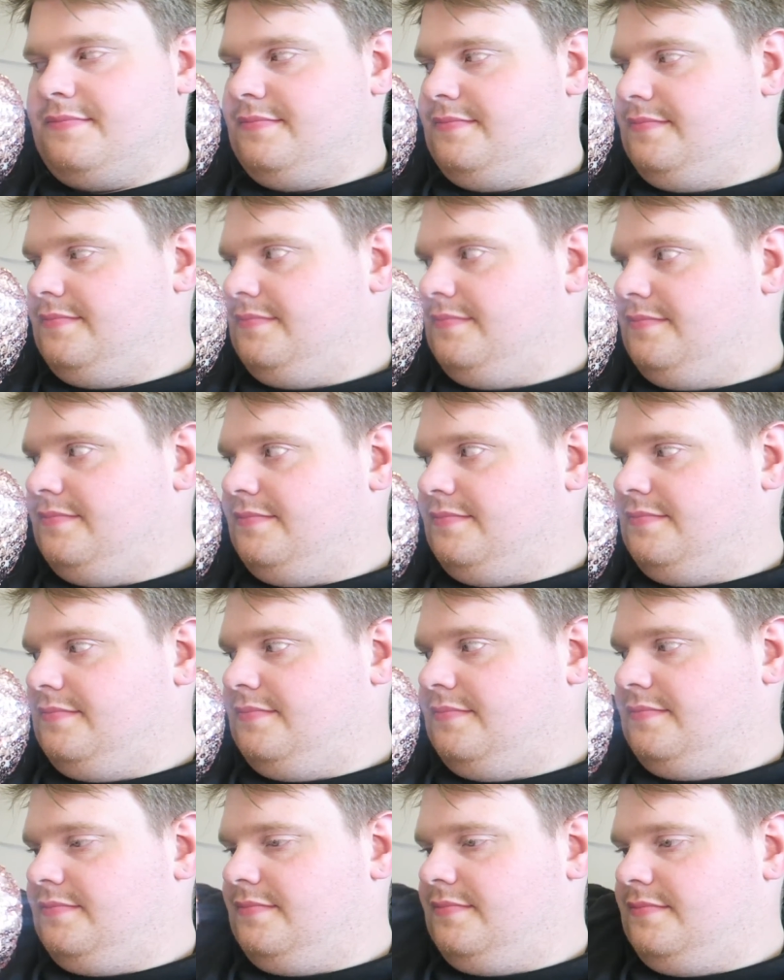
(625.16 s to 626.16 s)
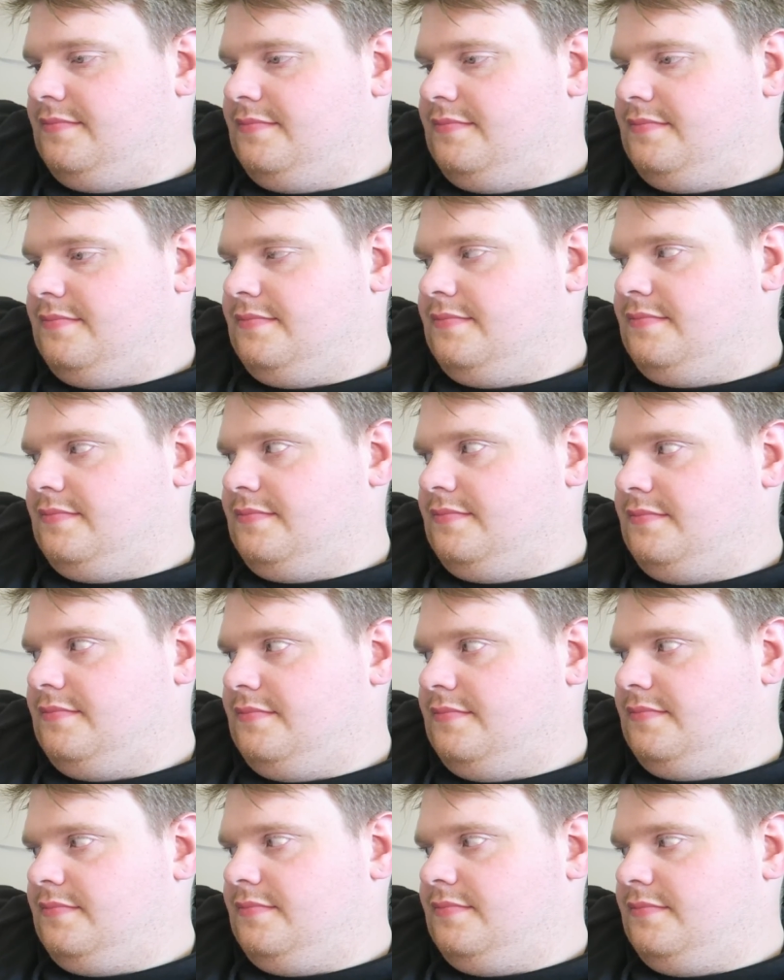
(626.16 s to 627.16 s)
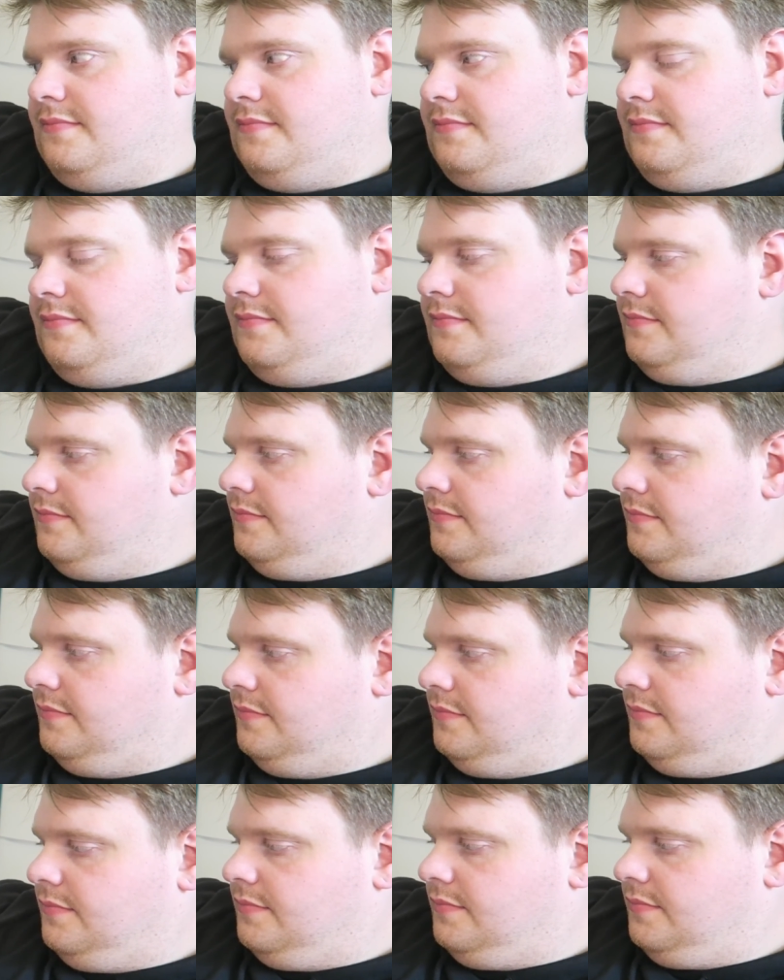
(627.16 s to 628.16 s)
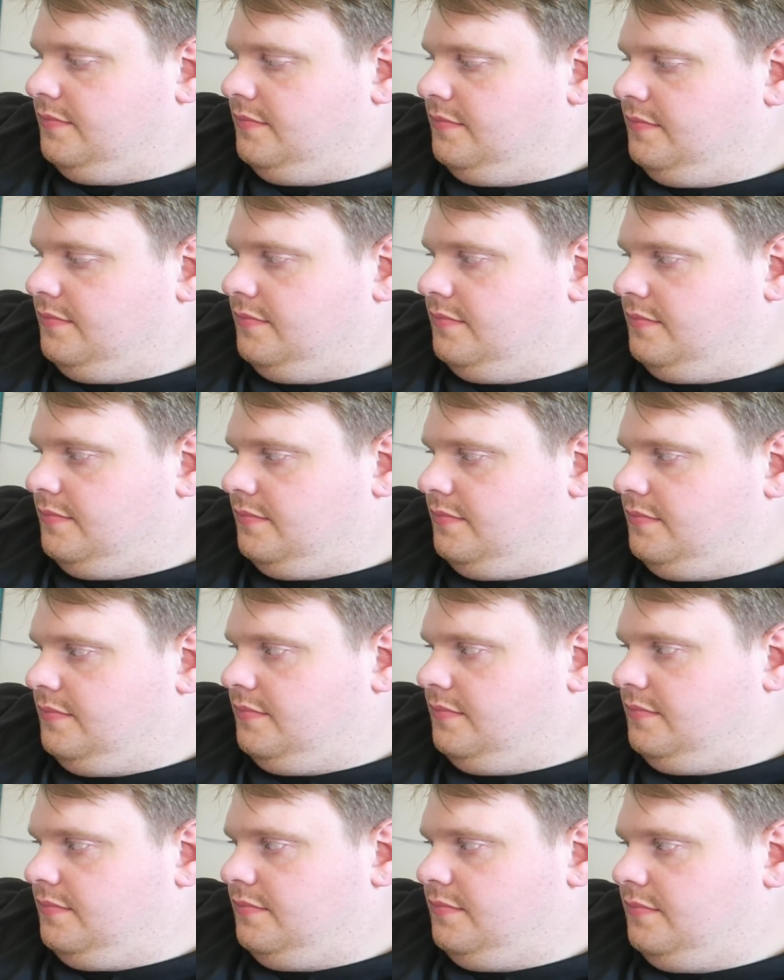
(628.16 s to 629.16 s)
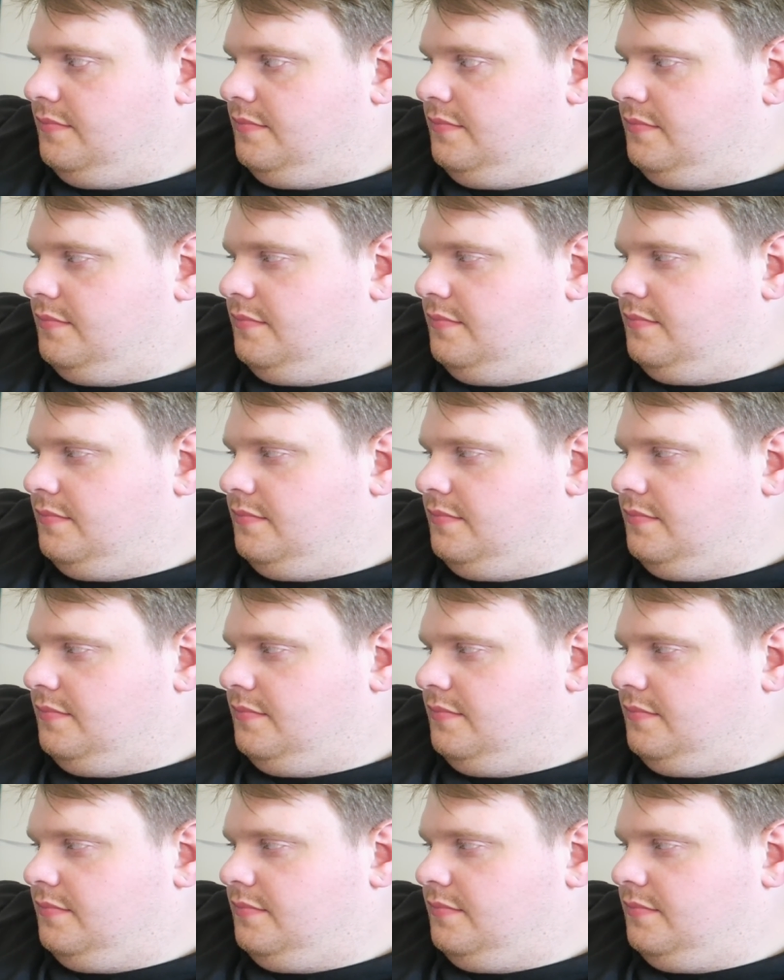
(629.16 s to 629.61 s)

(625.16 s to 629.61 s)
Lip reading: (silent)